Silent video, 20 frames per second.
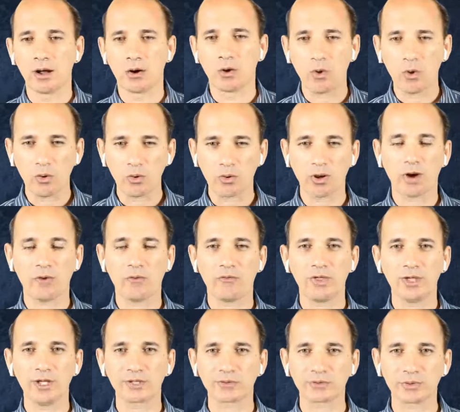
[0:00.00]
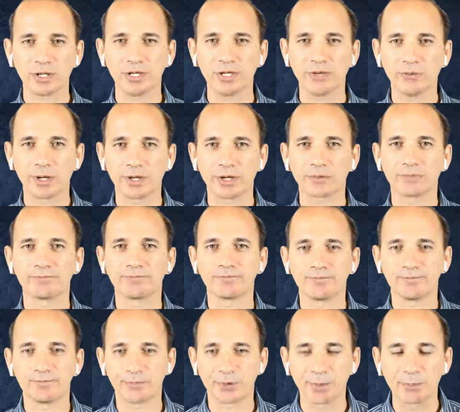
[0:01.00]
all of these really were
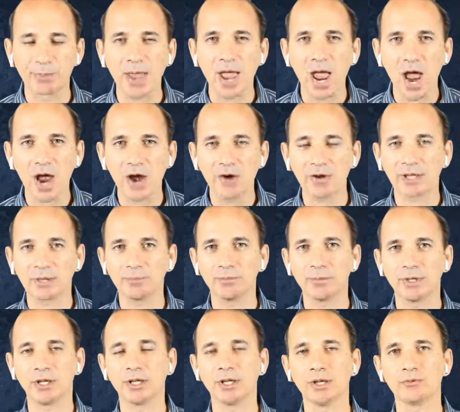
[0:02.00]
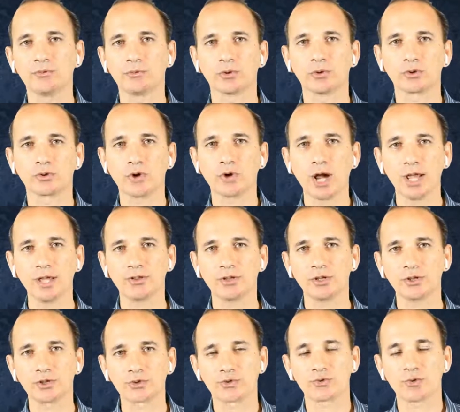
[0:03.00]
preparing me for
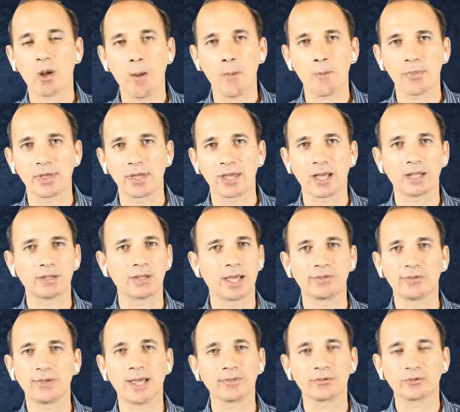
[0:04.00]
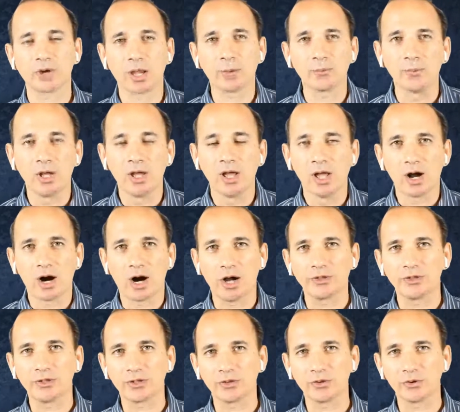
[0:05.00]
writing something. And at that time,
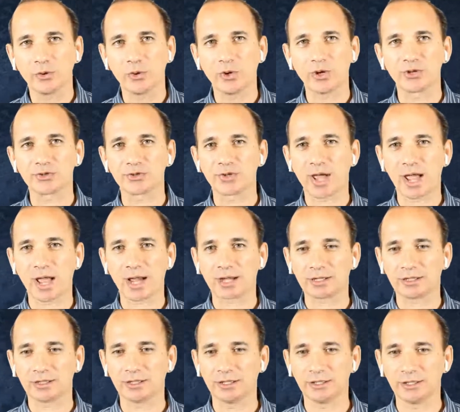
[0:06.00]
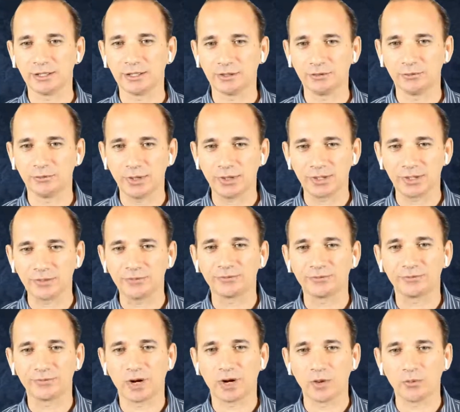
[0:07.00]
I didn't know exactly whether if
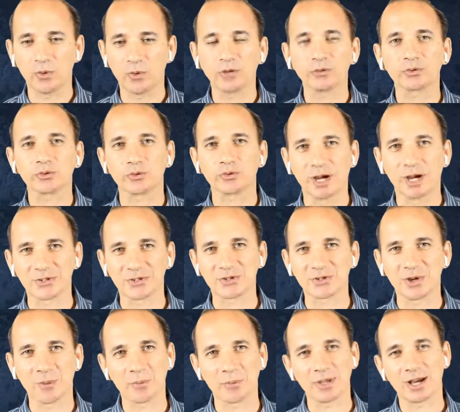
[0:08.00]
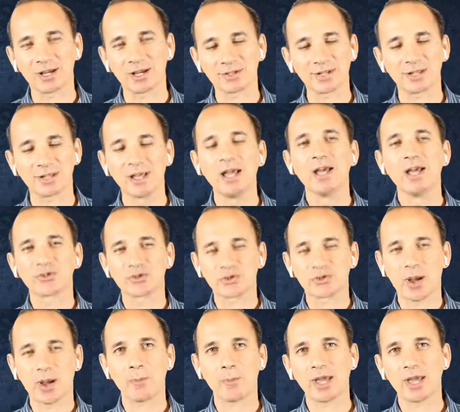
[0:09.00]
I want to write something. I said,
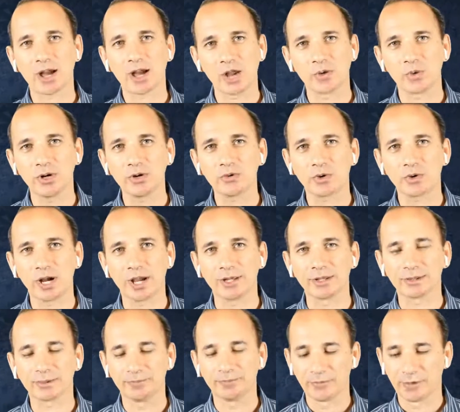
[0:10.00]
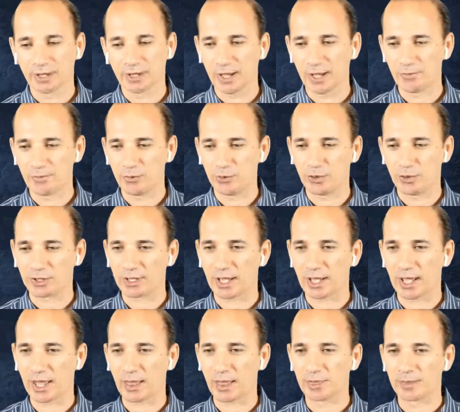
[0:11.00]
someday I will write a book,
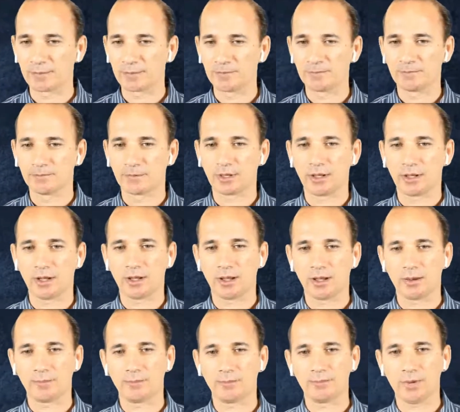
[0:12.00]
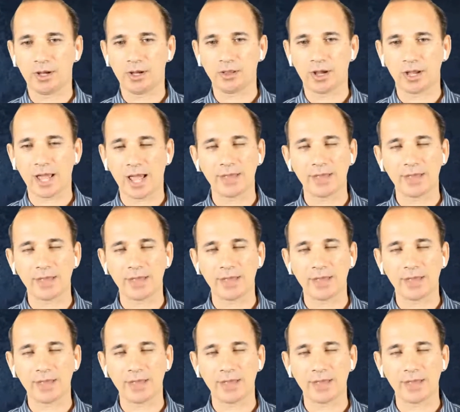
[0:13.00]
and but I